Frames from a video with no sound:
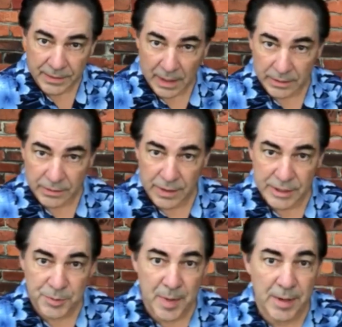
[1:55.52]
doctor
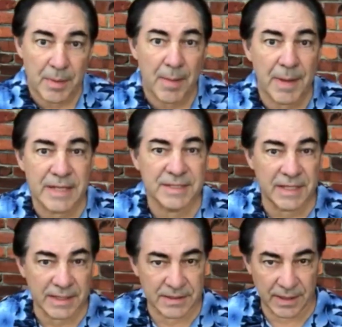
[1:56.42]
asked me about my
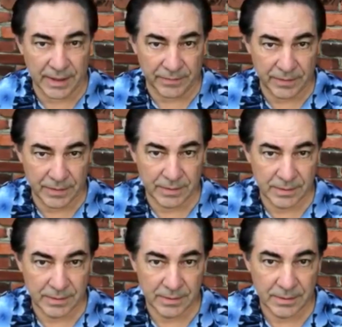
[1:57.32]
sex life.
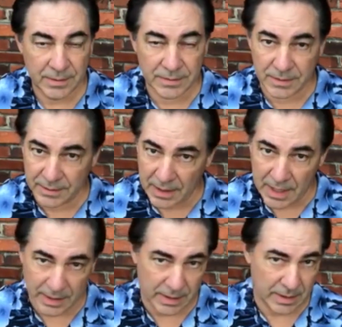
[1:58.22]
I said,
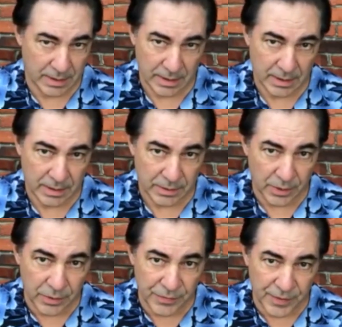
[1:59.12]
Doc, the
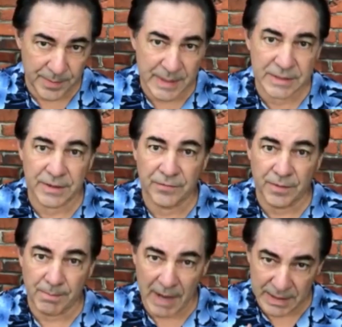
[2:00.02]
only thing missing from
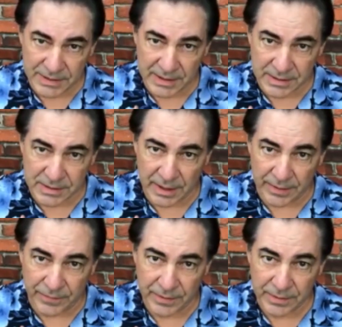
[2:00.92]
my sex
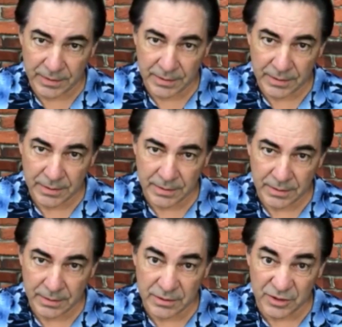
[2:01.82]
life is